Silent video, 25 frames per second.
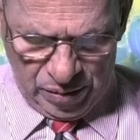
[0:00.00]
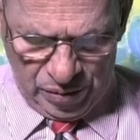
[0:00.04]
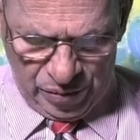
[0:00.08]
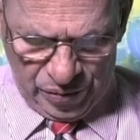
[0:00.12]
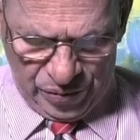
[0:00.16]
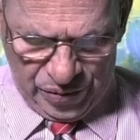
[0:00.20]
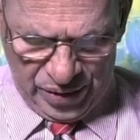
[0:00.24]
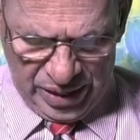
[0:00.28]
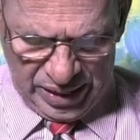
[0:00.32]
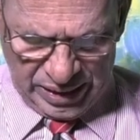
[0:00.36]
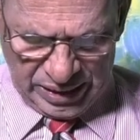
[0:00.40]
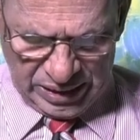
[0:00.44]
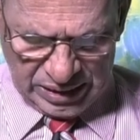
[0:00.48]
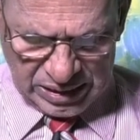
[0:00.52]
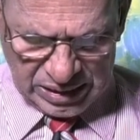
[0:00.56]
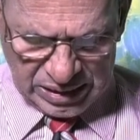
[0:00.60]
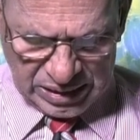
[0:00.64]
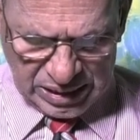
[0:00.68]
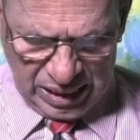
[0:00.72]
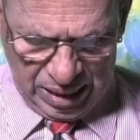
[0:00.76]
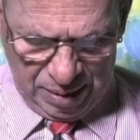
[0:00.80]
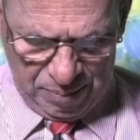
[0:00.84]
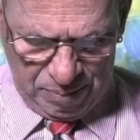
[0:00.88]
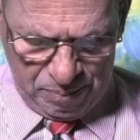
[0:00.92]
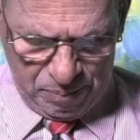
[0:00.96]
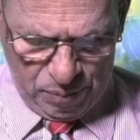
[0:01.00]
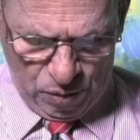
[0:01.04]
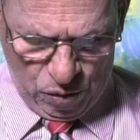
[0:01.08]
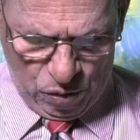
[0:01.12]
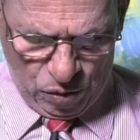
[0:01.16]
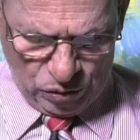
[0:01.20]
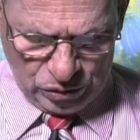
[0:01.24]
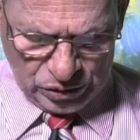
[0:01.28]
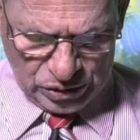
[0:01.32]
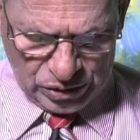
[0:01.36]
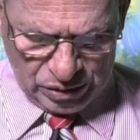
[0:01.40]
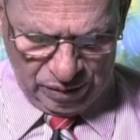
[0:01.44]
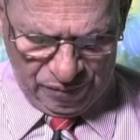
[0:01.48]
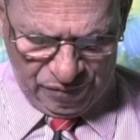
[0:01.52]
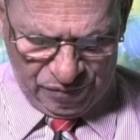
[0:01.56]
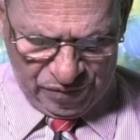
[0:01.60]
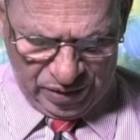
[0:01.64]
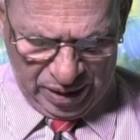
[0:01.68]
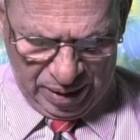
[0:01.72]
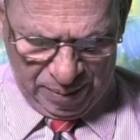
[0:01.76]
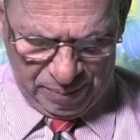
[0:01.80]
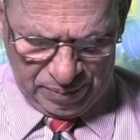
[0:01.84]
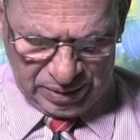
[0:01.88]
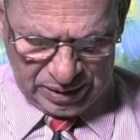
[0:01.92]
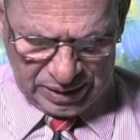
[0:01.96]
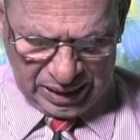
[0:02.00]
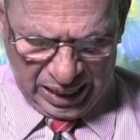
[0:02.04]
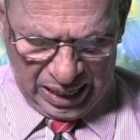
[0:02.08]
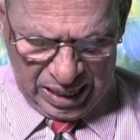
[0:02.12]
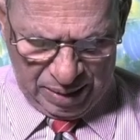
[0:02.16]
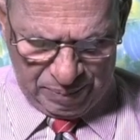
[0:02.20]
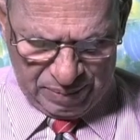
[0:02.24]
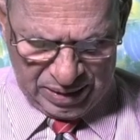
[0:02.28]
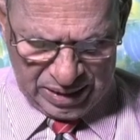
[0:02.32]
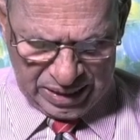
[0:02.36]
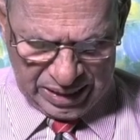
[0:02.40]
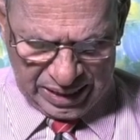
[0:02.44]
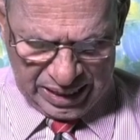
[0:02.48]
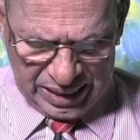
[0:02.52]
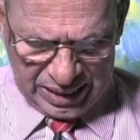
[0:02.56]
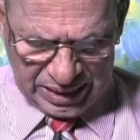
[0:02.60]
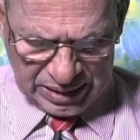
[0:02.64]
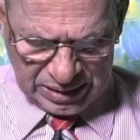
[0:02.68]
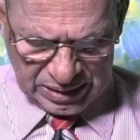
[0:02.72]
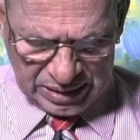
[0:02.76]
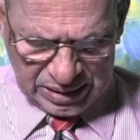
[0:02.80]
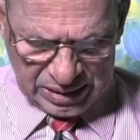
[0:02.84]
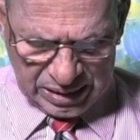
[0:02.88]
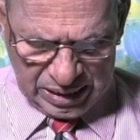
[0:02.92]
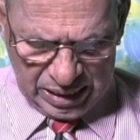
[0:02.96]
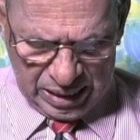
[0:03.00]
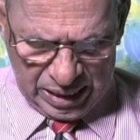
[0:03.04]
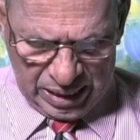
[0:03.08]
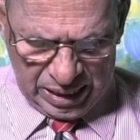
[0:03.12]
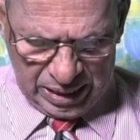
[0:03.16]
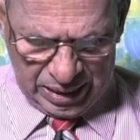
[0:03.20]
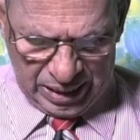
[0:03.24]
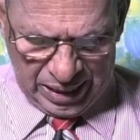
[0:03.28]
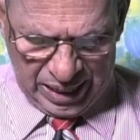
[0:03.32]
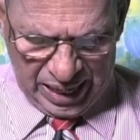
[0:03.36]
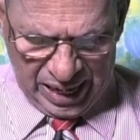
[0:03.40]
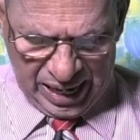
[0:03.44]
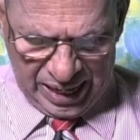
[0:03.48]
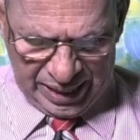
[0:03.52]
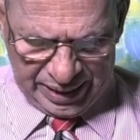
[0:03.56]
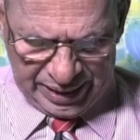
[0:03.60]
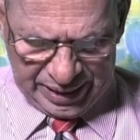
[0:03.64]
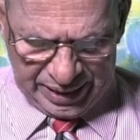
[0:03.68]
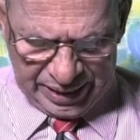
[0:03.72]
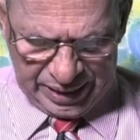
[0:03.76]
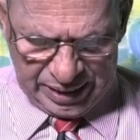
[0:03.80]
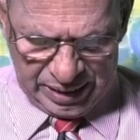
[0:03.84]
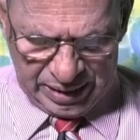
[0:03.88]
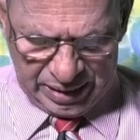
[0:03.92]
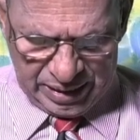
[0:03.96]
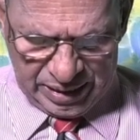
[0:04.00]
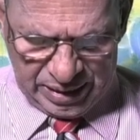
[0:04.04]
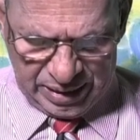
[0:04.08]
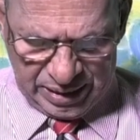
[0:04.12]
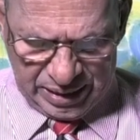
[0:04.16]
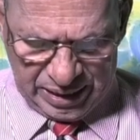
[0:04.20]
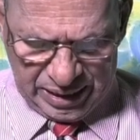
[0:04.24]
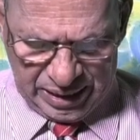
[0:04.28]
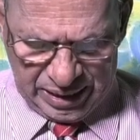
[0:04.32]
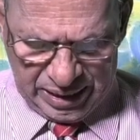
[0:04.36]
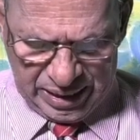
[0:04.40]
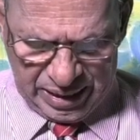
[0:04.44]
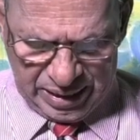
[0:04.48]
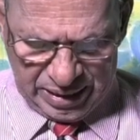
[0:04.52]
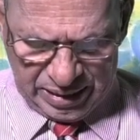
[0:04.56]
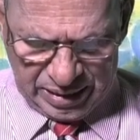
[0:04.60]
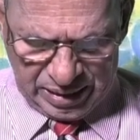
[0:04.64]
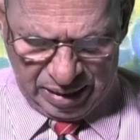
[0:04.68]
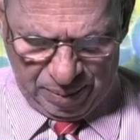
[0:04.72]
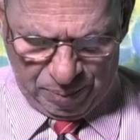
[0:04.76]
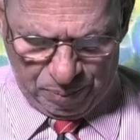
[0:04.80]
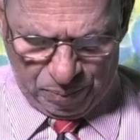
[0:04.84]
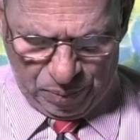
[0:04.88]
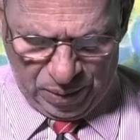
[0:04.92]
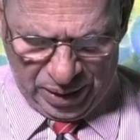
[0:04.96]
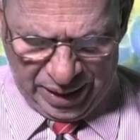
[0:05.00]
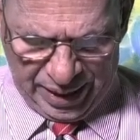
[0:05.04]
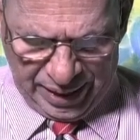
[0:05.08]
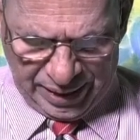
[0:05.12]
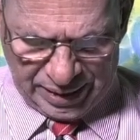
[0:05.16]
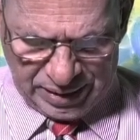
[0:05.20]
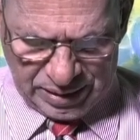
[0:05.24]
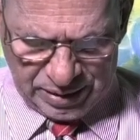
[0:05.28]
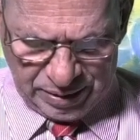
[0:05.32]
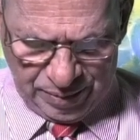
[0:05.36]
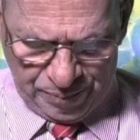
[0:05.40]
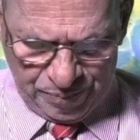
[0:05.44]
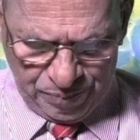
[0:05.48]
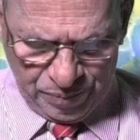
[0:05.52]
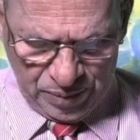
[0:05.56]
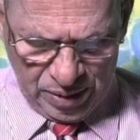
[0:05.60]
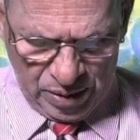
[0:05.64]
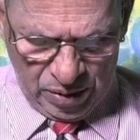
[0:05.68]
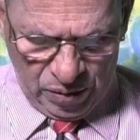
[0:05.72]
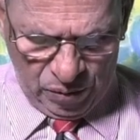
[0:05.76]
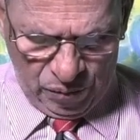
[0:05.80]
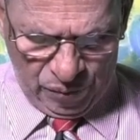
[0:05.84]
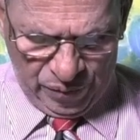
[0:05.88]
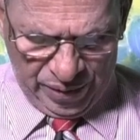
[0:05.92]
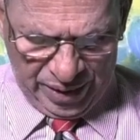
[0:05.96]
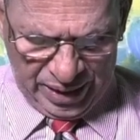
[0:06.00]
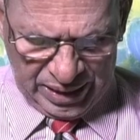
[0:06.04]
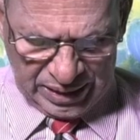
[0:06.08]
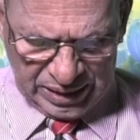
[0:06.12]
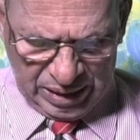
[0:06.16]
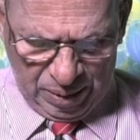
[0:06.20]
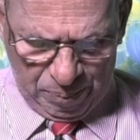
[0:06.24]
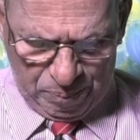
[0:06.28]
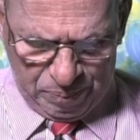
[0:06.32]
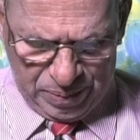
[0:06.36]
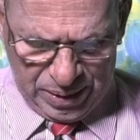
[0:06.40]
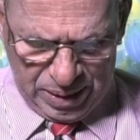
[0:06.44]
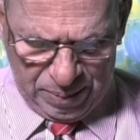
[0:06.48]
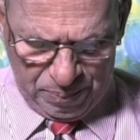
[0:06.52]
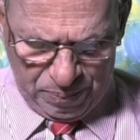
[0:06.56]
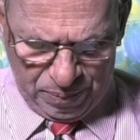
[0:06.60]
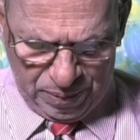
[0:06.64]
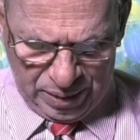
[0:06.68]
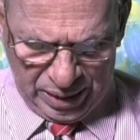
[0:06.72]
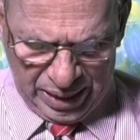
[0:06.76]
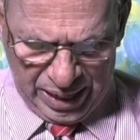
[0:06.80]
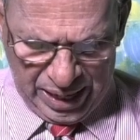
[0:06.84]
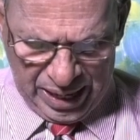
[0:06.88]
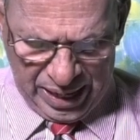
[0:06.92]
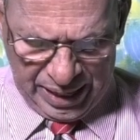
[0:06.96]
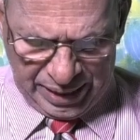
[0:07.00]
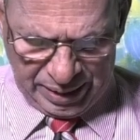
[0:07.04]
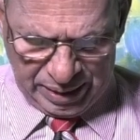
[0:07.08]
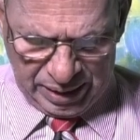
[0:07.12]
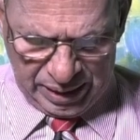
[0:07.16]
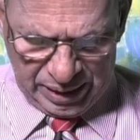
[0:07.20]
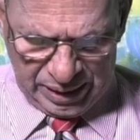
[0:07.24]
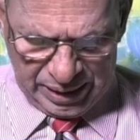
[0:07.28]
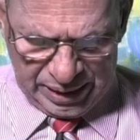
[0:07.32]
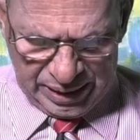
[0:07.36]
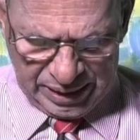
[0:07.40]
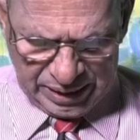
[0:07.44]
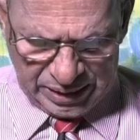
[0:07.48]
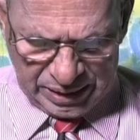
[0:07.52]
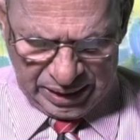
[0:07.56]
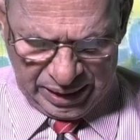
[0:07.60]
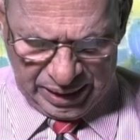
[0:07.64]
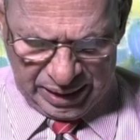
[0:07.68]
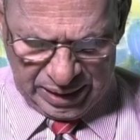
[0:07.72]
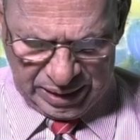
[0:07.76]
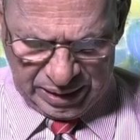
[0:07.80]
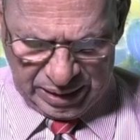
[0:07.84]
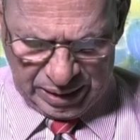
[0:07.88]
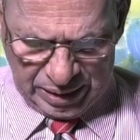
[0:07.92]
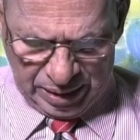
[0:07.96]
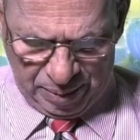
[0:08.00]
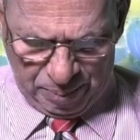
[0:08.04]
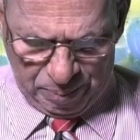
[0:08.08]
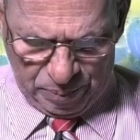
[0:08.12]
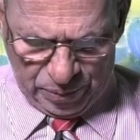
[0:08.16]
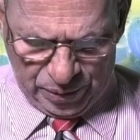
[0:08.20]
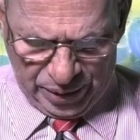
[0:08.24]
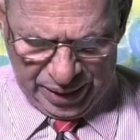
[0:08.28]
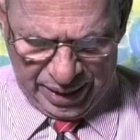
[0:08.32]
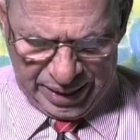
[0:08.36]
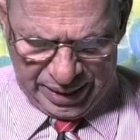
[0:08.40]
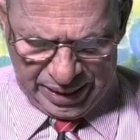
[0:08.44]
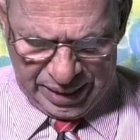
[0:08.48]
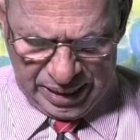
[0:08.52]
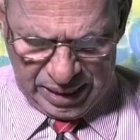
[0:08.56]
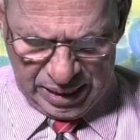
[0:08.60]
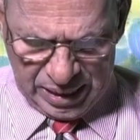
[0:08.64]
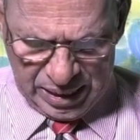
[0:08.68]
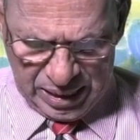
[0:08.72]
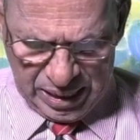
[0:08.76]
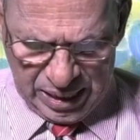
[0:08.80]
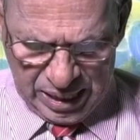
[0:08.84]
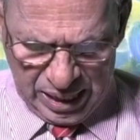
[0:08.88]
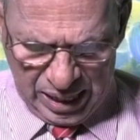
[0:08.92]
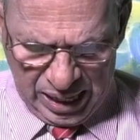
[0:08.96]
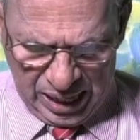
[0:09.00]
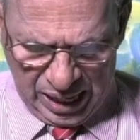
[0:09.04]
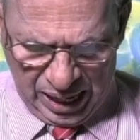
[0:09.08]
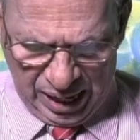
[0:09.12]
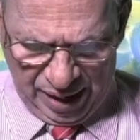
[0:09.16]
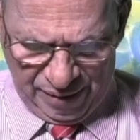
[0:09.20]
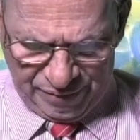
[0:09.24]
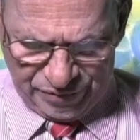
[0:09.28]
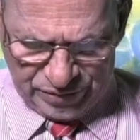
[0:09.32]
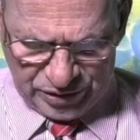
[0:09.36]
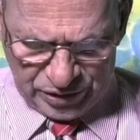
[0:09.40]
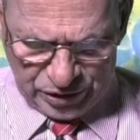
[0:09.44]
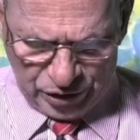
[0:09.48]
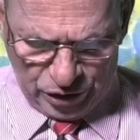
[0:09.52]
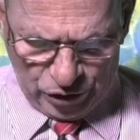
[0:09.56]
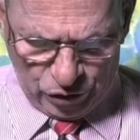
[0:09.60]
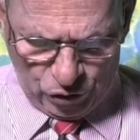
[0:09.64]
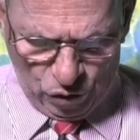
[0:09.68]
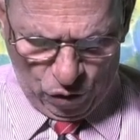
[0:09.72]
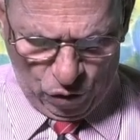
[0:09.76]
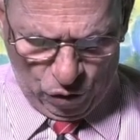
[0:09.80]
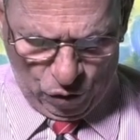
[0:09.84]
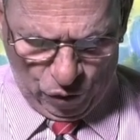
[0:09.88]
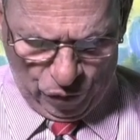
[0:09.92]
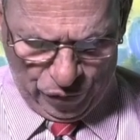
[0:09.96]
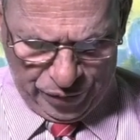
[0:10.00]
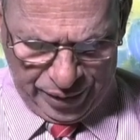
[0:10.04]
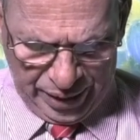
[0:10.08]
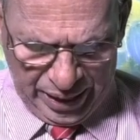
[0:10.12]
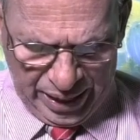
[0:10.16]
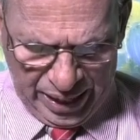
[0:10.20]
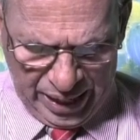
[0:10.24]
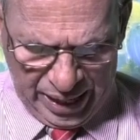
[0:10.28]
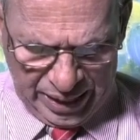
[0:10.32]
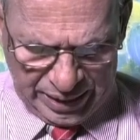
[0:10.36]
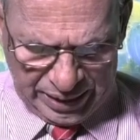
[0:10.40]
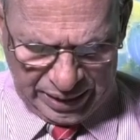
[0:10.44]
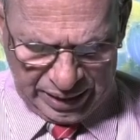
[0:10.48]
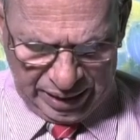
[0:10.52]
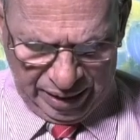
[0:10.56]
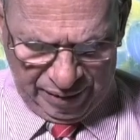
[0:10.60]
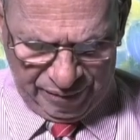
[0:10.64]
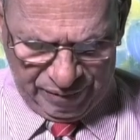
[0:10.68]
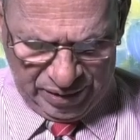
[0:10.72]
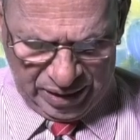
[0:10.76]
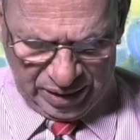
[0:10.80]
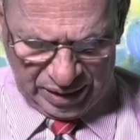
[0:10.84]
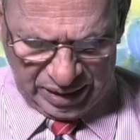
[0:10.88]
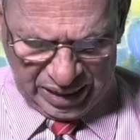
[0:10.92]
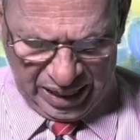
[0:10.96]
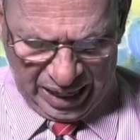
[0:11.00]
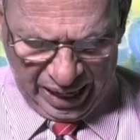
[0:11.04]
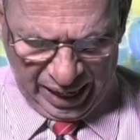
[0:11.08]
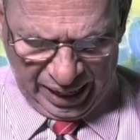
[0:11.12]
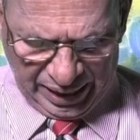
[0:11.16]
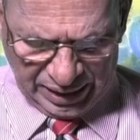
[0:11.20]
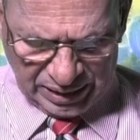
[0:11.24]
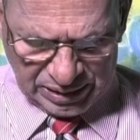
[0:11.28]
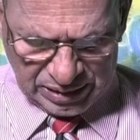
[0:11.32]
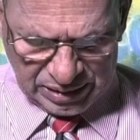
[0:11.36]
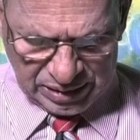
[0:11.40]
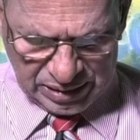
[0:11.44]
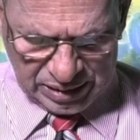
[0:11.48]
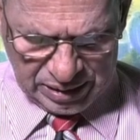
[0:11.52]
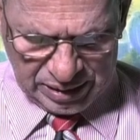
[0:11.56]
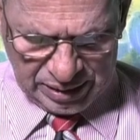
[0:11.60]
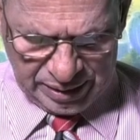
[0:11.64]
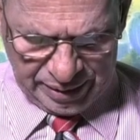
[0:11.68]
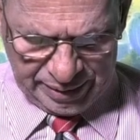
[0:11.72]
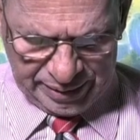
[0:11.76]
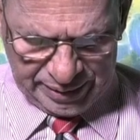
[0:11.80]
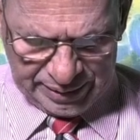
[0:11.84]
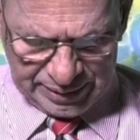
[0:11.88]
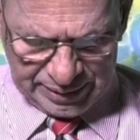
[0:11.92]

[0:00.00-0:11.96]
Then some boats from Tiberias landed near the place where the people had eaten the bread after the Lord had given thanks."